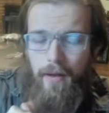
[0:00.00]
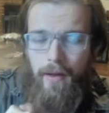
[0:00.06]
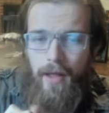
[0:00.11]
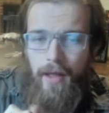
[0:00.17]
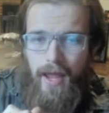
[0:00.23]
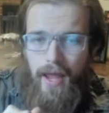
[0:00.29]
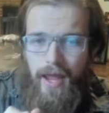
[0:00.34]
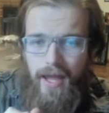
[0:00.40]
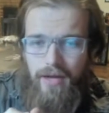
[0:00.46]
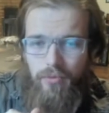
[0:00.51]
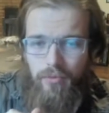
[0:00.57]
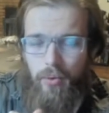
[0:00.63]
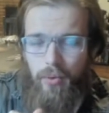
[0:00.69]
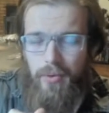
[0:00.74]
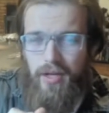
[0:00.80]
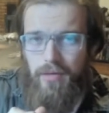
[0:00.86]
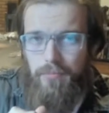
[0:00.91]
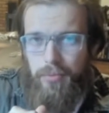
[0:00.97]
And what
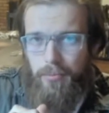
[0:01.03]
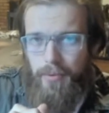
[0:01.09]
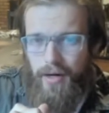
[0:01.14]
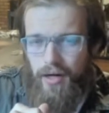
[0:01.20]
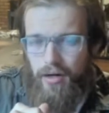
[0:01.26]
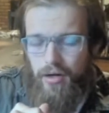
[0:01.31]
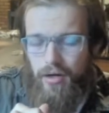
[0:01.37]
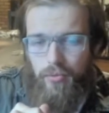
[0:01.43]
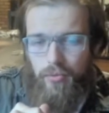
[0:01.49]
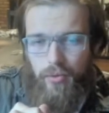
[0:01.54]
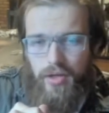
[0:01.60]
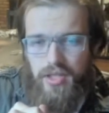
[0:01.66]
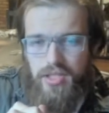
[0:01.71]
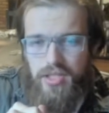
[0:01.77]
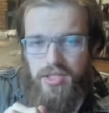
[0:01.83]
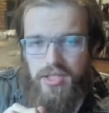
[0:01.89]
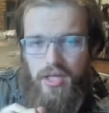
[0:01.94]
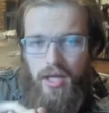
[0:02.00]
we had prepared
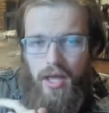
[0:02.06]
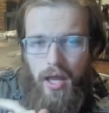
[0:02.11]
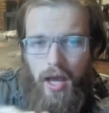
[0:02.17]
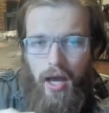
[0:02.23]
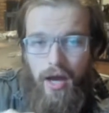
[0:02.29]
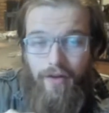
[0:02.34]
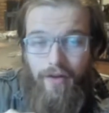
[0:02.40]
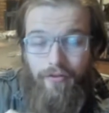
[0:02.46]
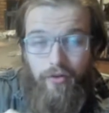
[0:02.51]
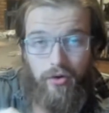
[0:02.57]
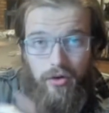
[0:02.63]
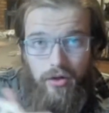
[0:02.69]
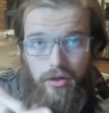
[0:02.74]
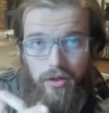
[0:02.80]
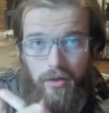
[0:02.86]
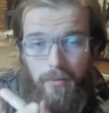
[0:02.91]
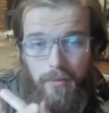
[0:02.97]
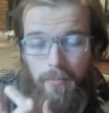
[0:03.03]
was
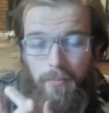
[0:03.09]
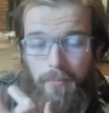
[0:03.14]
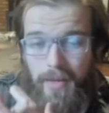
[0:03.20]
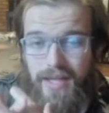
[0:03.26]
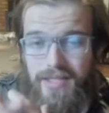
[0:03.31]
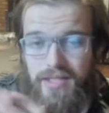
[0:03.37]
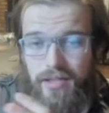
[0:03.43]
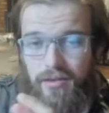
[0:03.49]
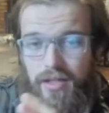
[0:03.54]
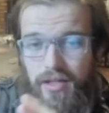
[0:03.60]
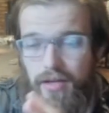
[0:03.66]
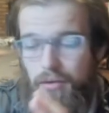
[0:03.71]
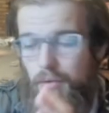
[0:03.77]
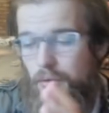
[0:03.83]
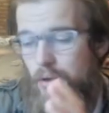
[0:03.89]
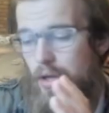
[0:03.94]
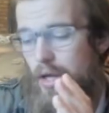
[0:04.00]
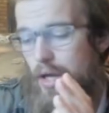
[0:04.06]
for basically
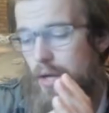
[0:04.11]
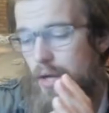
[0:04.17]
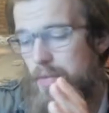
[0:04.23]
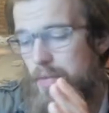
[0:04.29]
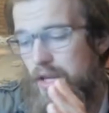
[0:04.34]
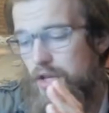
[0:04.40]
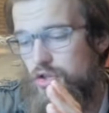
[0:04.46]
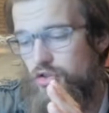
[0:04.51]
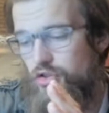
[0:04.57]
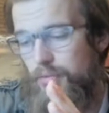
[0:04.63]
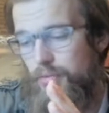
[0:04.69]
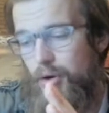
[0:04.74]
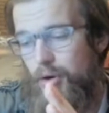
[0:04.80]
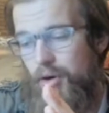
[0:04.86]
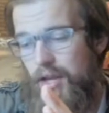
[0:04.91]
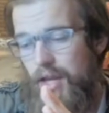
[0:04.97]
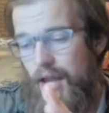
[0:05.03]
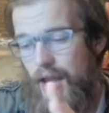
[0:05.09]
making sure the
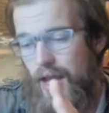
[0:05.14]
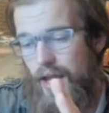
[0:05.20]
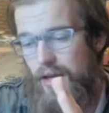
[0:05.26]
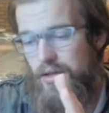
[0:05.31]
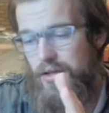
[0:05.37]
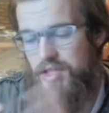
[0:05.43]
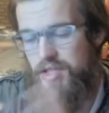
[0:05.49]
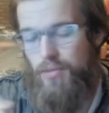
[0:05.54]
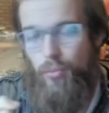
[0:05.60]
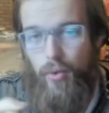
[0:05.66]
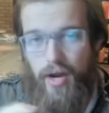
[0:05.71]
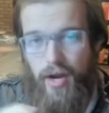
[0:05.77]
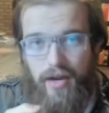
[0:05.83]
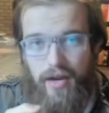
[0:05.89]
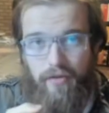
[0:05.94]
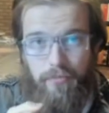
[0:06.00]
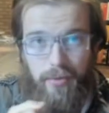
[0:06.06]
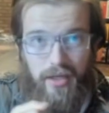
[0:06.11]
party had some way
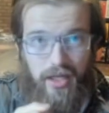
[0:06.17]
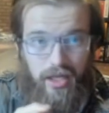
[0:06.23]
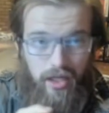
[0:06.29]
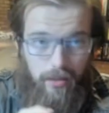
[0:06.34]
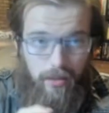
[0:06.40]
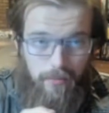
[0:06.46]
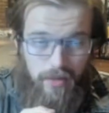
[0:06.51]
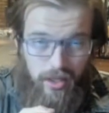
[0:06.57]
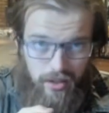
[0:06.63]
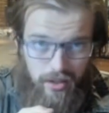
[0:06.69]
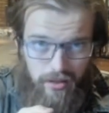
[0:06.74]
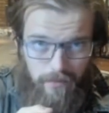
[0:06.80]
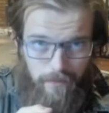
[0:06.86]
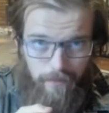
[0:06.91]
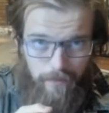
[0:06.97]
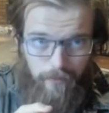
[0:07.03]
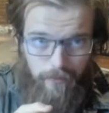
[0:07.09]
of bringing him in,